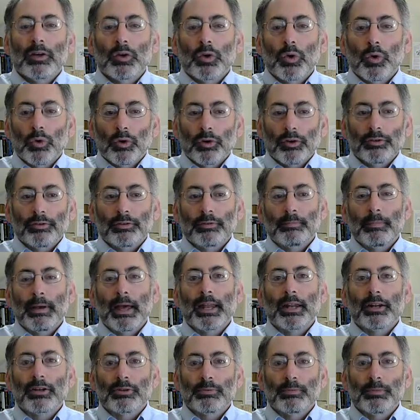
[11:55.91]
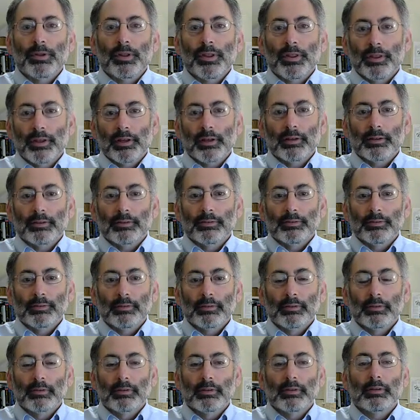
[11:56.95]
course management things,
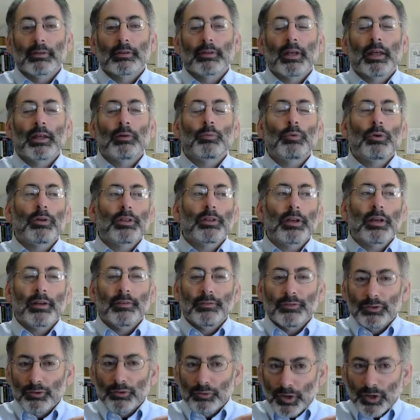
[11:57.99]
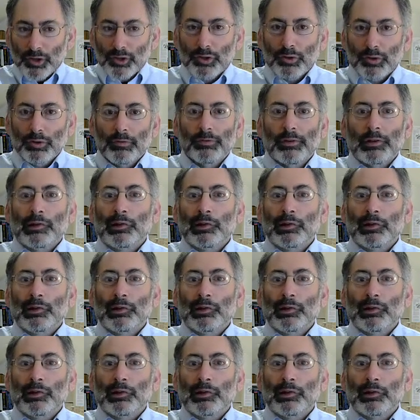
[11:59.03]
and where the kind of structure of the